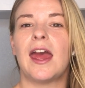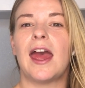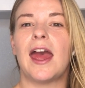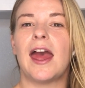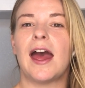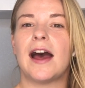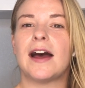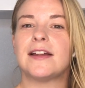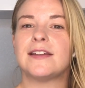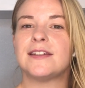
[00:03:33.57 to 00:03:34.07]

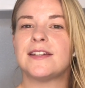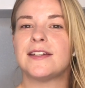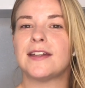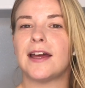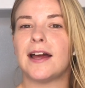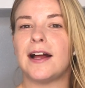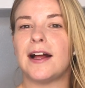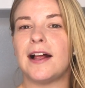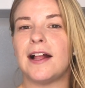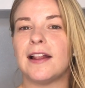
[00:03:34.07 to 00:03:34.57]
and
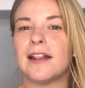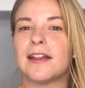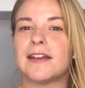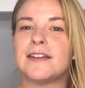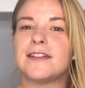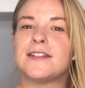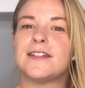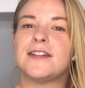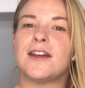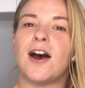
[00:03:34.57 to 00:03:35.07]
a
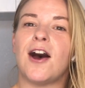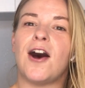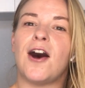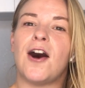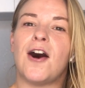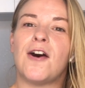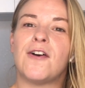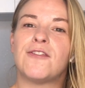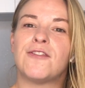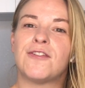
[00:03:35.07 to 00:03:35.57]
list
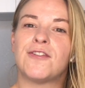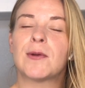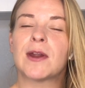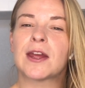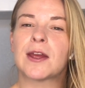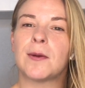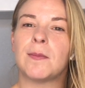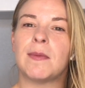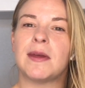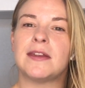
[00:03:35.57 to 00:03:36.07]
of
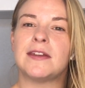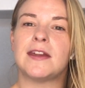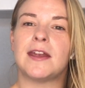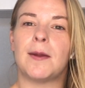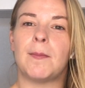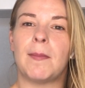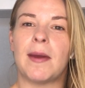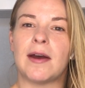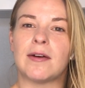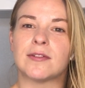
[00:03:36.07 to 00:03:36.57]
recommended
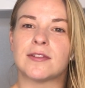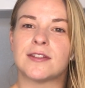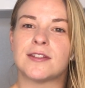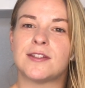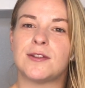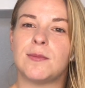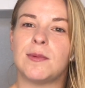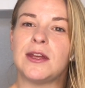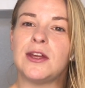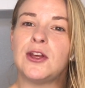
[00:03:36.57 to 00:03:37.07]
amounts
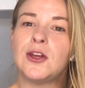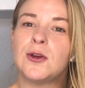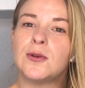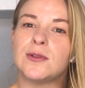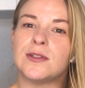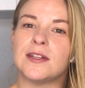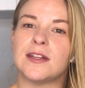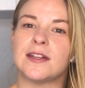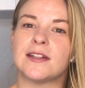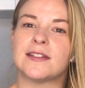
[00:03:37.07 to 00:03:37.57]
to be
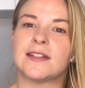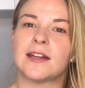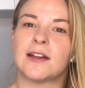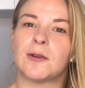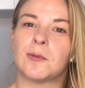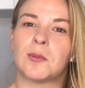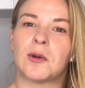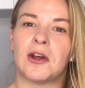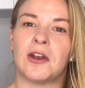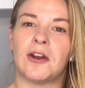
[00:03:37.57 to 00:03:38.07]
used in a
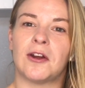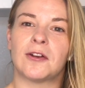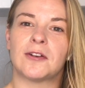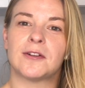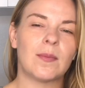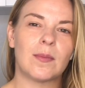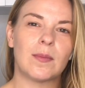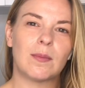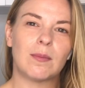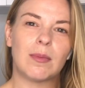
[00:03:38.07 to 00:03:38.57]
single product.
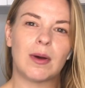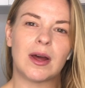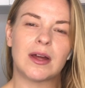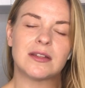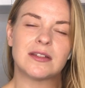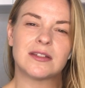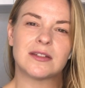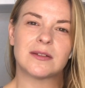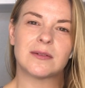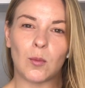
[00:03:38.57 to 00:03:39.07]

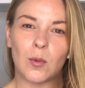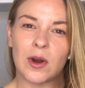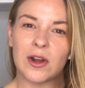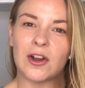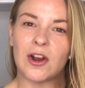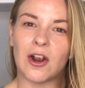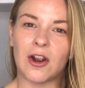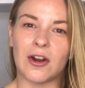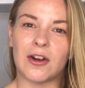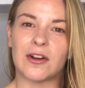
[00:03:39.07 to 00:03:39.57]
But what
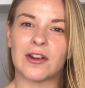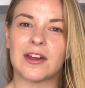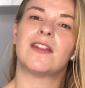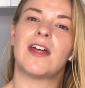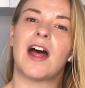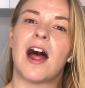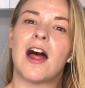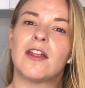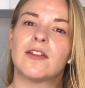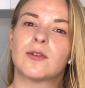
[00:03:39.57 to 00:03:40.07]
are
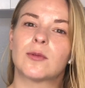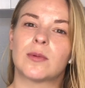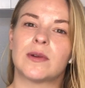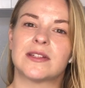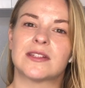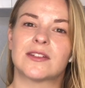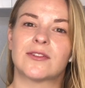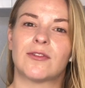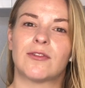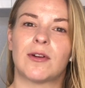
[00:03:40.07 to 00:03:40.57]
the health
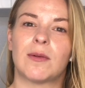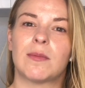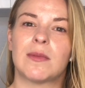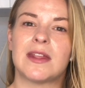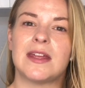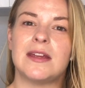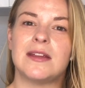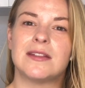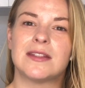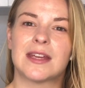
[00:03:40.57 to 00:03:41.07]
risks from
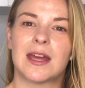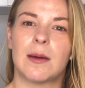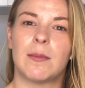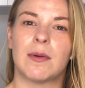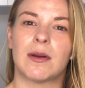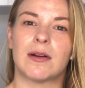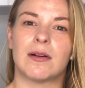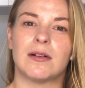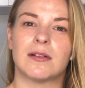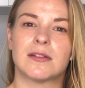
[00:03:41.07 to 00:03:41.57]
these
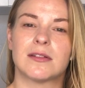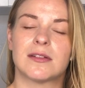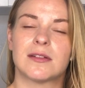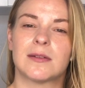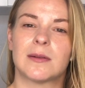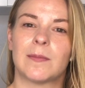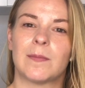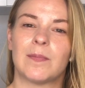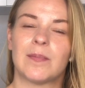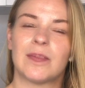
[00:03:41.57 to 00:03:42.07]

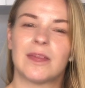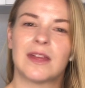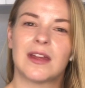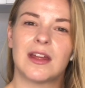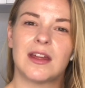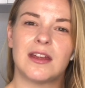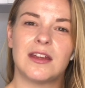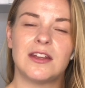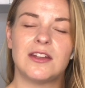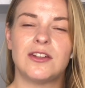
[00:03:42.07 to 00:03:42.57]
chemicals?
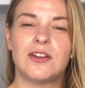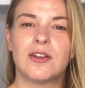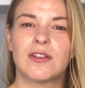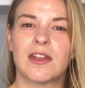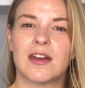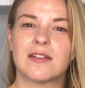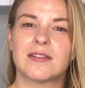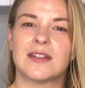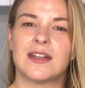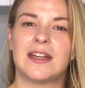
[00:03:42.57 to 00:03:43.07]
In
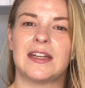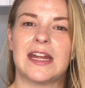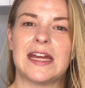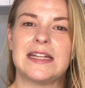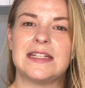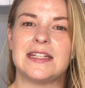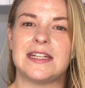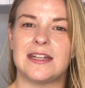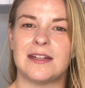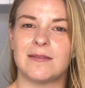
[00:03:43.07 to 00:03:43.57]

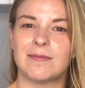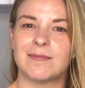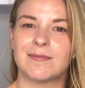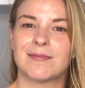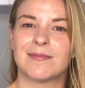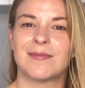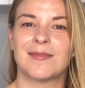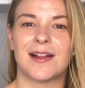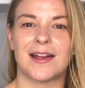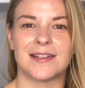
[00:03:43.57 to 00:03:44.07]
2018,
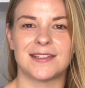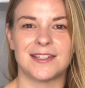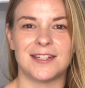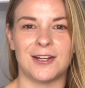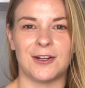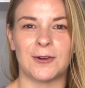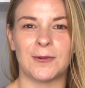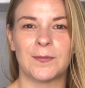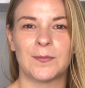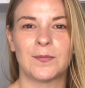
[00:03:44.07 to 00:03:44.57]
last
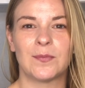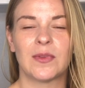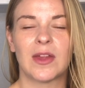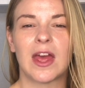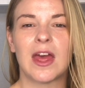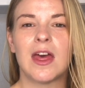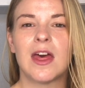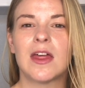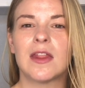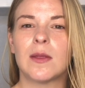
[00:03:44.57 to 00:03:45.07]
year,
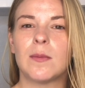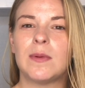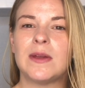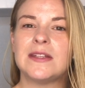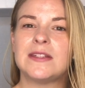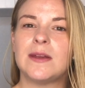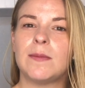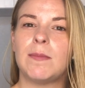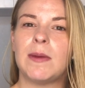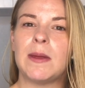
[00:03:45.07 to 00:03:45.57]
the
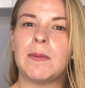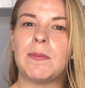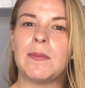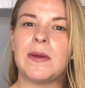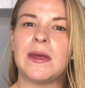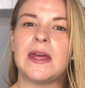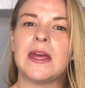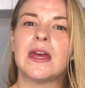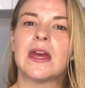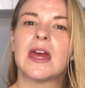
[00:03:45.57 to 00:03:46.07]

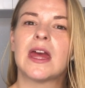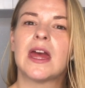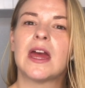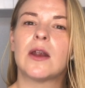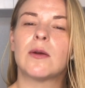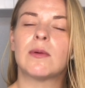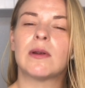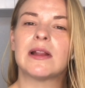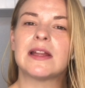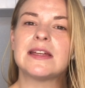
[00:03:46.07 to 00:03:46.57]
BCPP
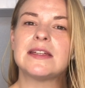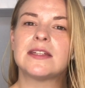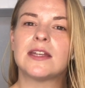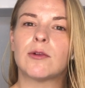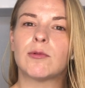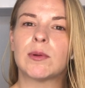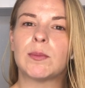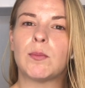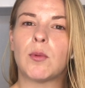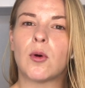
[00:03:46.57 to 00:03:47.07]
released a
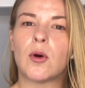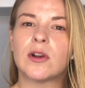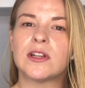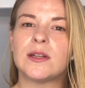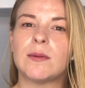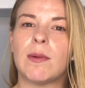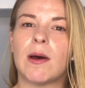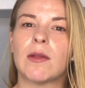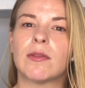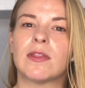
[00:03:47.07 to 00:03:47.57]
report
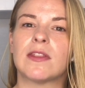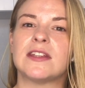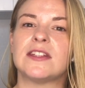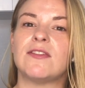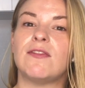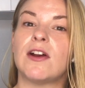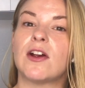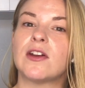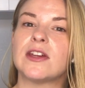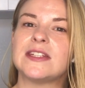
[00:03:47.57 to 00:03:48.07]
about this
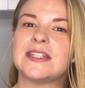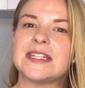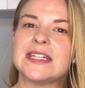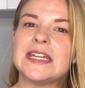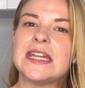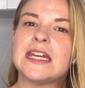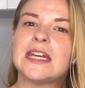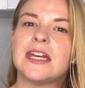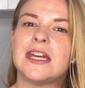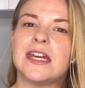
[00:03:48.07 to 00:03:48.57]
very
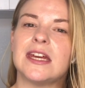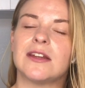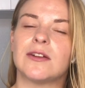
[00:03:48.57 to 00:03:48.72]
sneaky